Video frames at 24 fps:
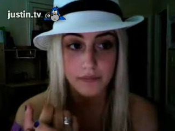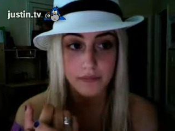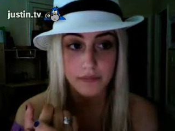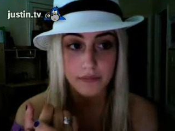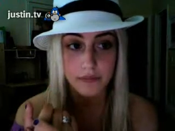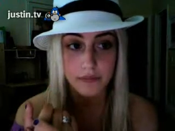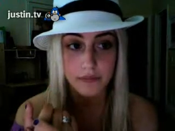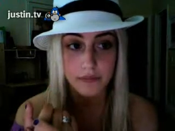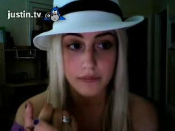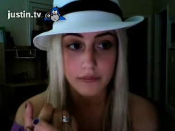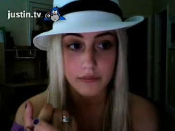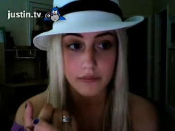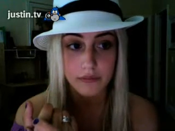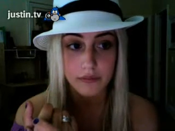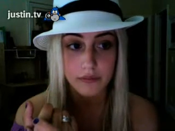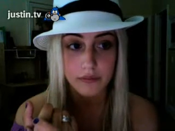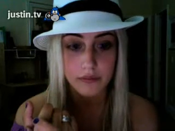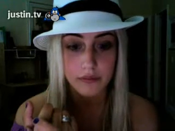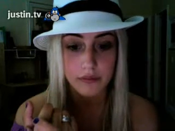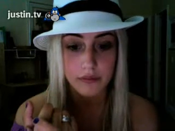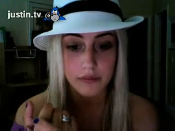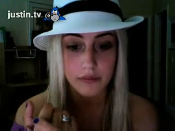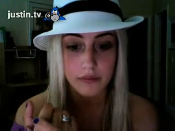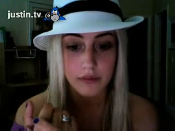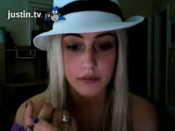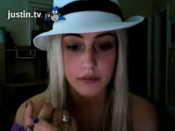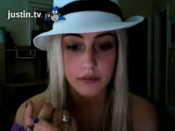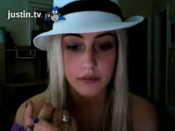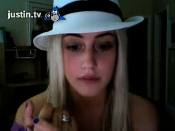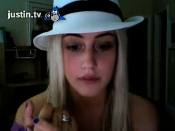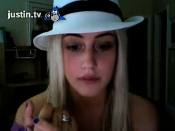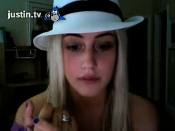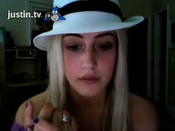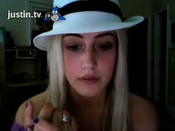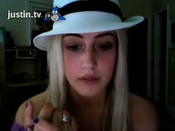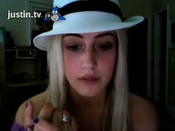
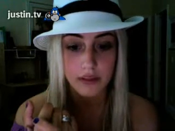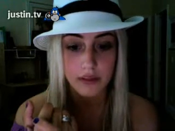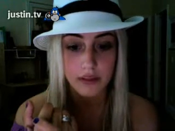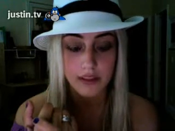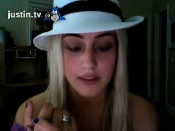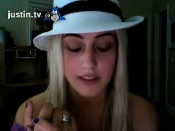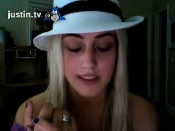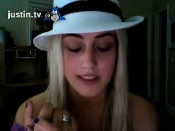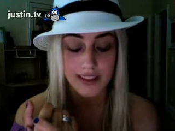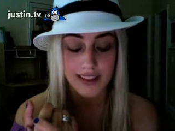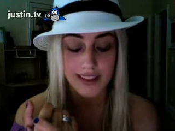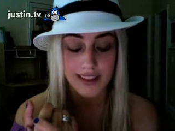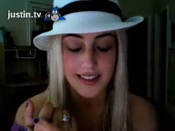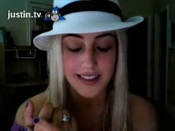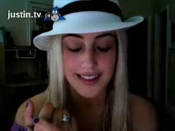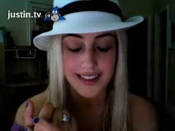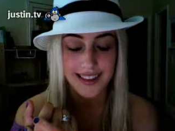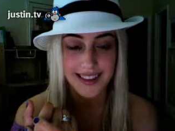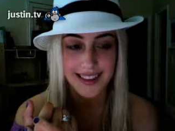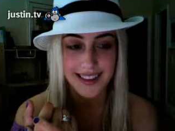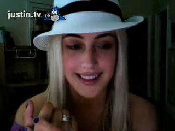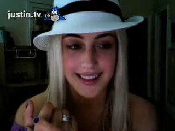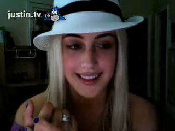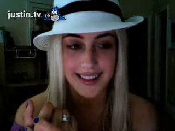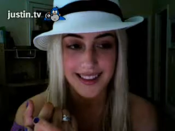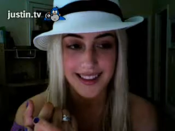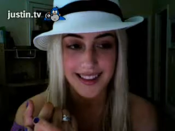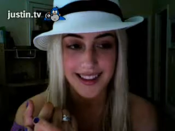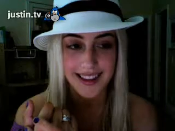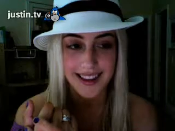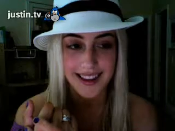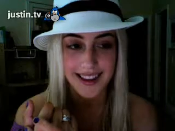Nothing is said.